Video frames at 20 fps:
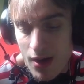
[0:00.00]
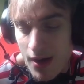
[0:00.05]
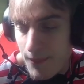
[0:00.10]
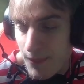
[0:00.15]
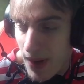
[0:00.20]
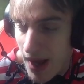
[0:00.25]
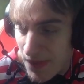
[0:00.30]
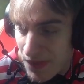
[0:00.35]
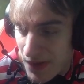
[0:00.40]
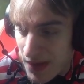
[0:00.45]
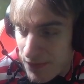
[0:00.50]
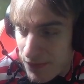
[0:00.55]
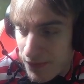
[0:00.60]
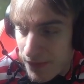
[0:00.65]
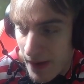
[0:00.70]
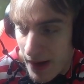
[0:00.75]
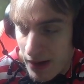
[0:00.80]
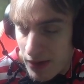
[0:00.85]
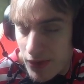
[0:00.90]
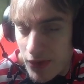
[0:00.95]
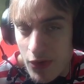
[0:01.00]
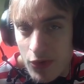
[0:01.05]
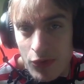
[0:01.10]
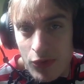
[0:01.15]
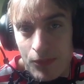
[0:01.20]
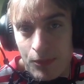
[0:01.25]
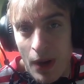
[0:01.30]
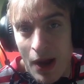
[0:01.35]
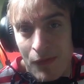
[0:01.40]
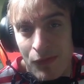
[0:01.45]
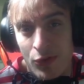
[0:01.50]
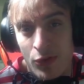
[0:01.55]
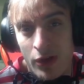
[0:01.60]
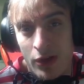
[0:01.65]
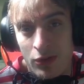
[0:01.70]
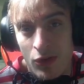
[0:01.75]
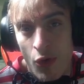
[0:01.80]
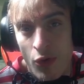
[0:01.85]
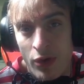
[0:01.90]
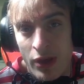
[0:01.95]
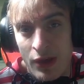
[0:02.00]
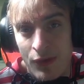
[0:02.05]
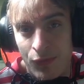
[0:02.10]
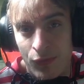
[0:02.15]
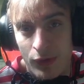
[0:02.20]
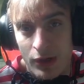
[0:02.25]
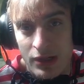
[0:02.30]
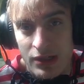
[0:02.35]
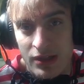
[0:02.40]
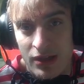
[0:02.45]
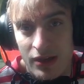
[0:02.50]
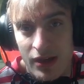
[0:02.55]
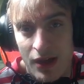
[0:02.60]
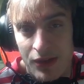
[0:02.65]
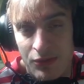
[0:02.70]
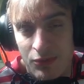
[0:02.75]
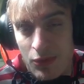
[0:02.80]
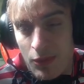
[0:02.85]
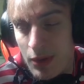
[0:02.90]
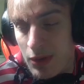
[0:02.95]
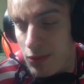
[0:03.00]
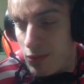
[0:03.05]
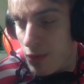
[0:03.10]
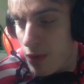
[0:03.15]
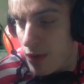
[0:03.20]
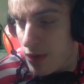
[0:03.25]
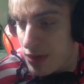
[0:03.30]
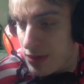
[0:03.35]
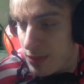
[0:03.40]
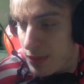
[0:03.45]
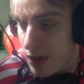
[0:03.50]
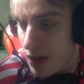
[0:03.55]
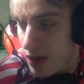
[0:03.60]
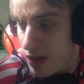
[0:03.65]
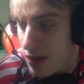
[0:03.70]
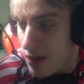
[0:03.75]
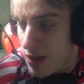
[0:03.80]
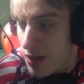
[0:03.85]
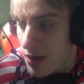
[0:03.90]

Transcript: But I think I don't know. I feel like low key freezing to death would be worse, bro.